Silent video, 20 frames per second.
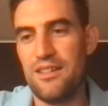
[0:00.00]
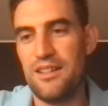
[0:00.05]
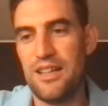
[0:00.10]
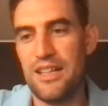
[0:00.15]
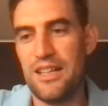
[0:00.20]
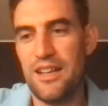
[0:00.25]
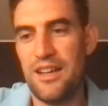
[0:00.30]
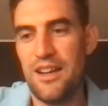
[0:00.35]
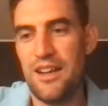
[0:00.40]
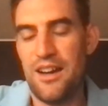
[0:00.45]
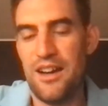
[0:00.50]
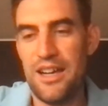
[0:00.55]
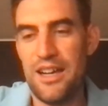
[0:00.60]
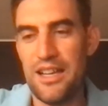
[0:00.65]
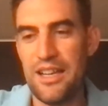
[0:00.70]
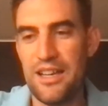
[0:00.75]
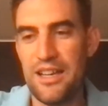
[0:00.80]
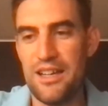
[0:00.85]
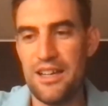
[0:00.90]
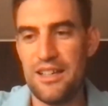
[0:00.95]

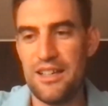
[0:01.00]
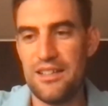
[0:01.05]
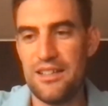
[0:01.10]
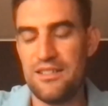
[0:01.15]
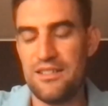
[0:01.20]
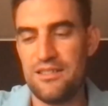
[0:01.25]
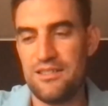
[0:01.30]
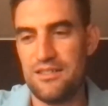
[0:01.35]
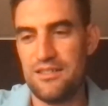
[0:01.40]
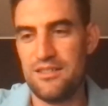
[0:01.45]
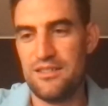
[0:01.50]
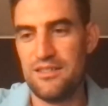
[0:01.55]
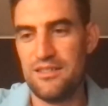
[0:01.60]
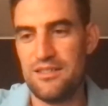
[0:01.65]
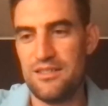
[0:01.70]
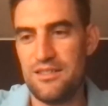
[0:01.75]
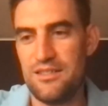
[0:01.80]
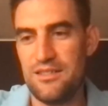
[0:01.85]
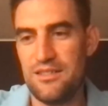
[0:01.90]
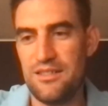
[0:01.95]
I
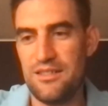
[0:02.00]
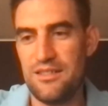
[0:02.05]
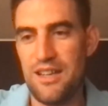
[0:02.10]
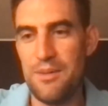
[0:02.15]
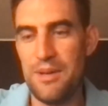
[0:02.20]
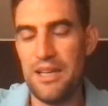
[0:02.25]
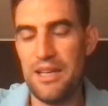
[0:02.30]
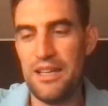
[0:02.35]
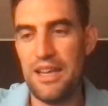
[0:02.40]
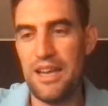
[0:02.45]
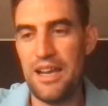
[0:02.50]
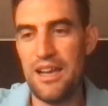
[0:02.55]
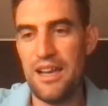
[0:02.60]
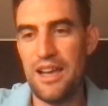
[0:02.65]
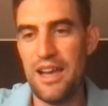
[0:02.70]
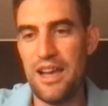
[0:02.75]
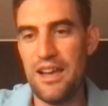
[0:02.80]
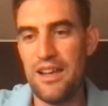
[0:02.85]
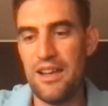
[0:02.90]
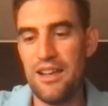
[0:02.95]
mean,
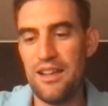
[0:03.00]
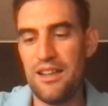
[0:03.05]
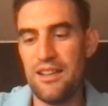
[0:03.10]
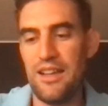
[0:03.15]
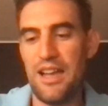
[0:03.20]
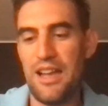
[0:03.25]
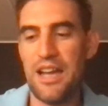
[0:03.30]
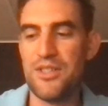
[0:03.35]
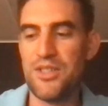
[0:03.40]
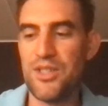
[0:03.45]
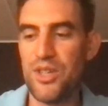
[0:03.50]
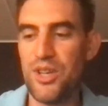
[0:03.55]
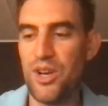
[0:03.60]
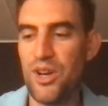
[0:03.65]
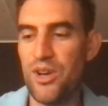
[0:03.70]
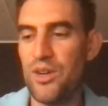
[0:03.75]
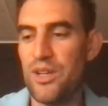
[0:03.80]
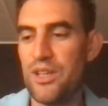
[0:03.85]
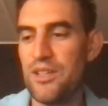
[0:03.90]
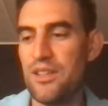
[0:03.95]
as you
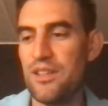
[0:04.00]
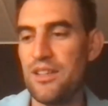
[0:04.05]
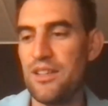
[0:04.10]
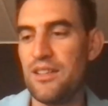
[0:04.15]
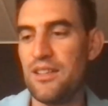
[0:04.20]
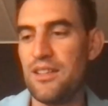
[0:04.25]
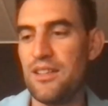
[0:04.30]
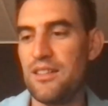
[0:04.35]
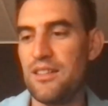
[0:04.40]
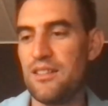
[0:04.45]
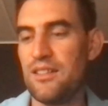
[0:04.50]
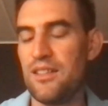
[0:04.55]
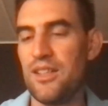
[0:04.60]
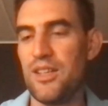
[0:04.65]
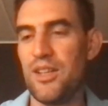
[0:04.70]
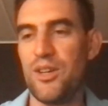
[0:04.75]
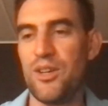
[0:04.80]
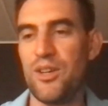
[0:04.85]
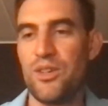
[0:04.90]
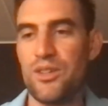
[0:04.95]
know,
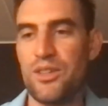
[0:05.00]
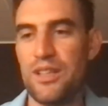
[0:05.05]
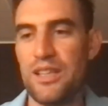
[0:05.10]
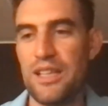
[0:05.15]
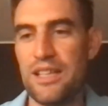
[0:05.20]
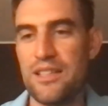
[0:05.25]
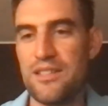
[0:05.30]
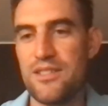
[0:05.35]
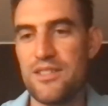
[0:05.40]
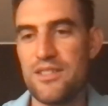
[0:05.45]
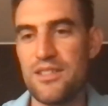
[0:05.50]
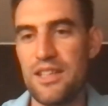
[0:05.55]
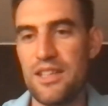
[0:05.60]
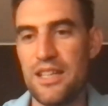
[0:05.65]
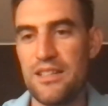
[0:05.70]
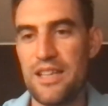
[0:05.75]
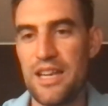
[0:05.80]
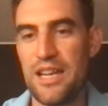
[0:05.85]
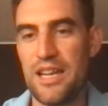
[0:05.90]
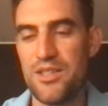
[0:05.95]

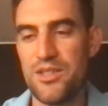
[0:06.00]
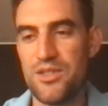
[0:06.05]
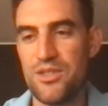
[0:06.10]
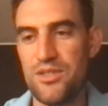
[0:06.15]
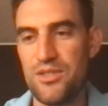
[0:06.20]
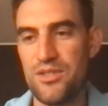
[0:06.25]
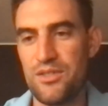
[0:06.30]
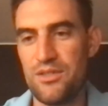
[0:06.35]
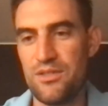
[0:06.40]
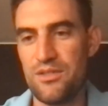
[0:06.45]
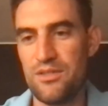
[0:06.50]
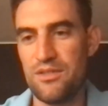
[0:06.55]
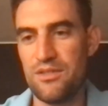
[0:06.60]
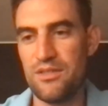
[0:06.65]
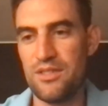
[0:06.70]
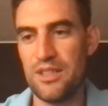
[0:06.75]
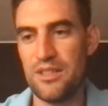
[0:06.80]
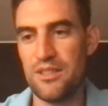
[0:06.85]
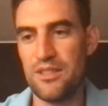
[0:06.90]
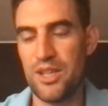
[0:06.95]
it gets
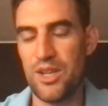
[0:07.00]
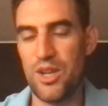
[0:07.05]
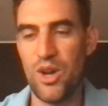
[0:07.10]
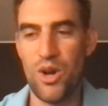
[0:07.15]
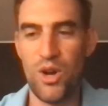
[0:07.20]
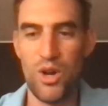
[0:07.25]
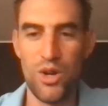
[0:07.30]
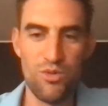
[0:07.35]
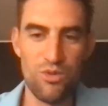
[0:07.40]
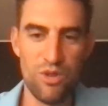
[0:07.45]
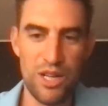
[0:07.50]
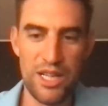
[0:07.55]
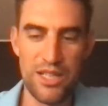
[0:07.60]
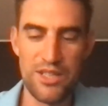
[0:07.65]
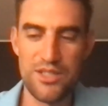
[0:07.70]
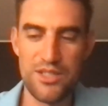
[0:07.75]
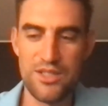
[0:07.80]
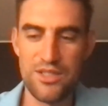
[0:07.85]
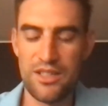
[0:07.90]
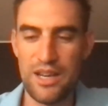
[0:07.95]
the code
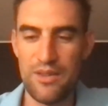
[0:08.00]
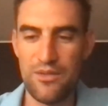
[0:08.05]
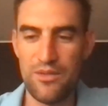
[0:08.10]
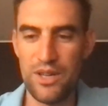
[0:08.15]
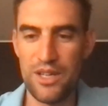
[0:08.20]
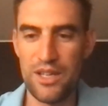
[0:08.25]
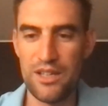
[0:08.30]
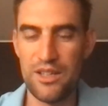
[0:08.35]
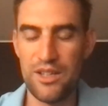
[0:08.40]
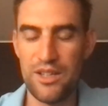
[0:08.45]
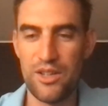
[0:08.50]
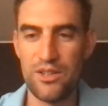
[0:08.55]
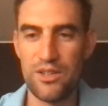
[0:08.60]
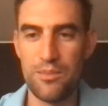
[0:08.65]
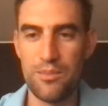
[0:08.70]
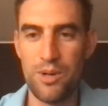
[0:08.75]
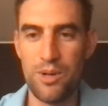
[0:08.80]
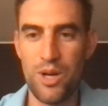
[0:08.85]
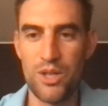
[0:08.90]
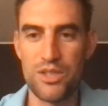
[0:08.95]
releases it every,
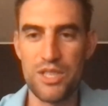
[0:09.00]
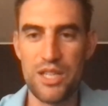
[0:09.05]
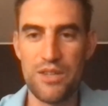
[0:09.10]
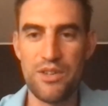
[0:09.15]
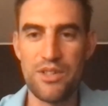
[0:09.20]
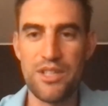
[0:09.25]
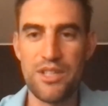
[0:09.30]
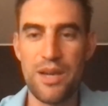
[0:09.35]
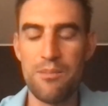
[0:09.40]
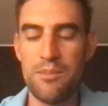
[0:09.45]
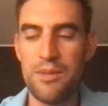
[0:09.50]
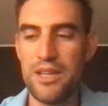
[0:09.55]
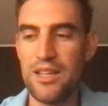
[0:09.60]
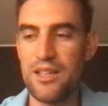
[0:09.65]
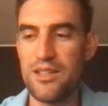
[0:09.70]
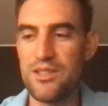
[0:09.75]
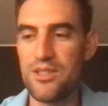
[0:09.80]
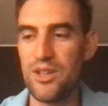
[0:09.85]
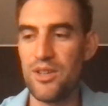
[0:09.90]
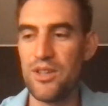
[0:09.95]
the blocks every 10
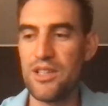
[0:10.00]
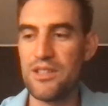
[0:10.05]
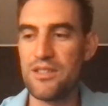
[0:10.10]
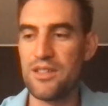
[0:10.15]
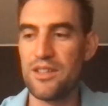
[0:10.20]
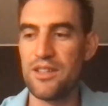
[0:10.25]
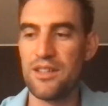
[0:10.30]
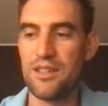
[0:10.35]
minutes. So there's